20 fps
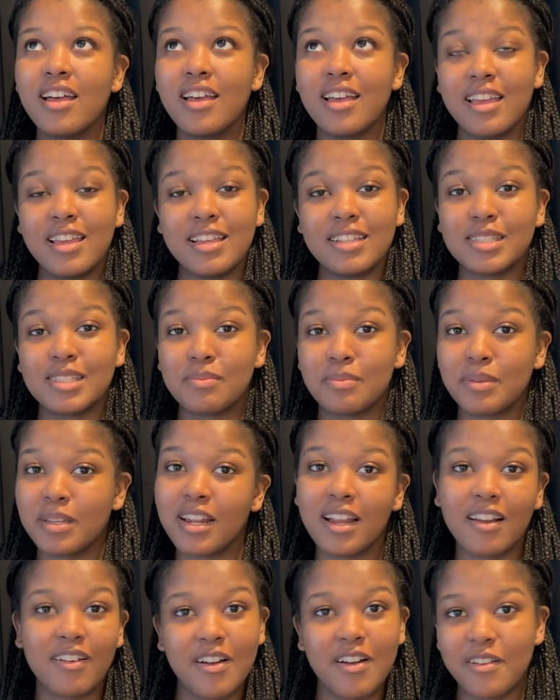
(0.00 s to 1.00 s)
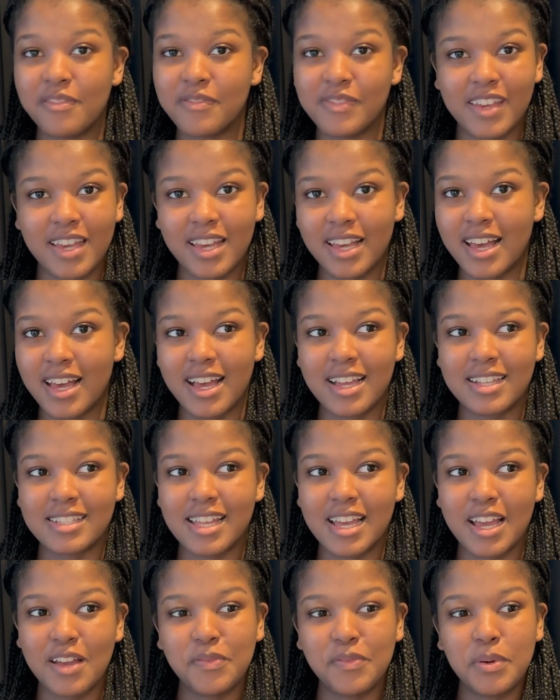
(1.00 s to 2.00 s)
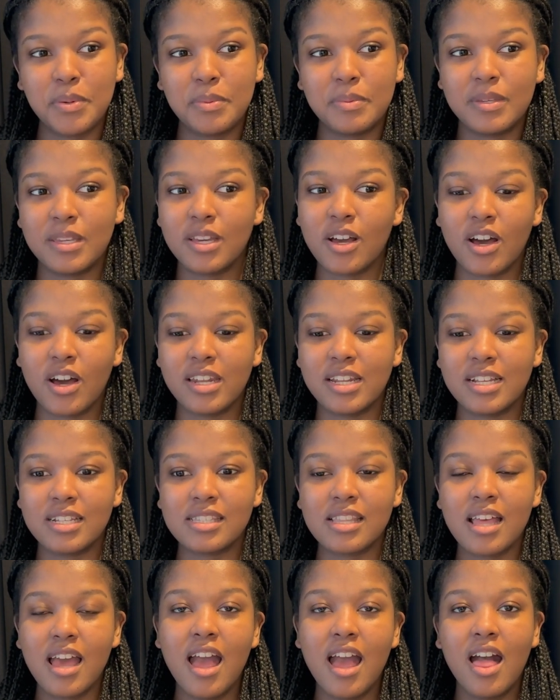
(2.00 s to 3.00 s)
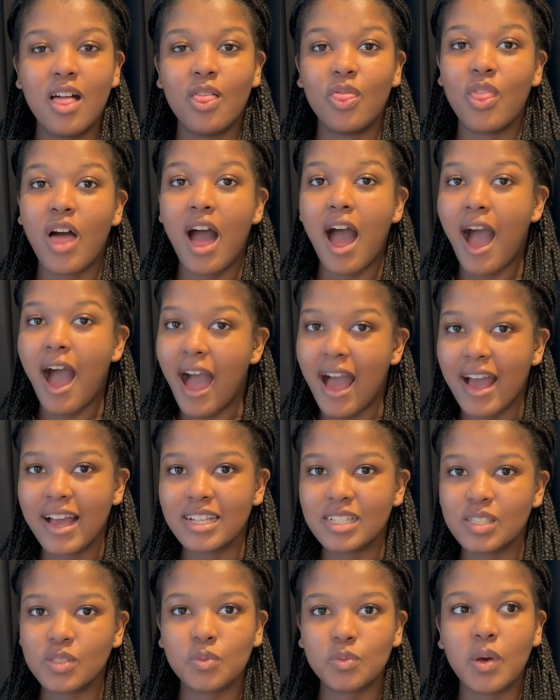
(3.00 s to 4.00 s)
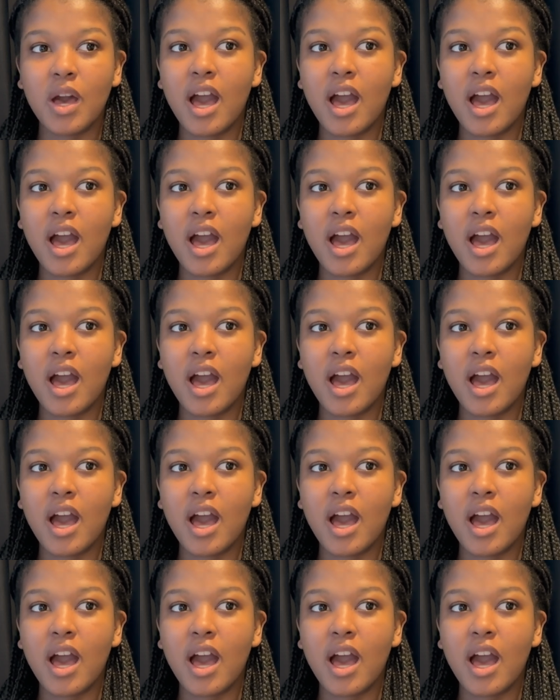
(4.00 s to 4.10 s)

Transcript: it's been a rough year, guys. Like, if we're being honest, the highs were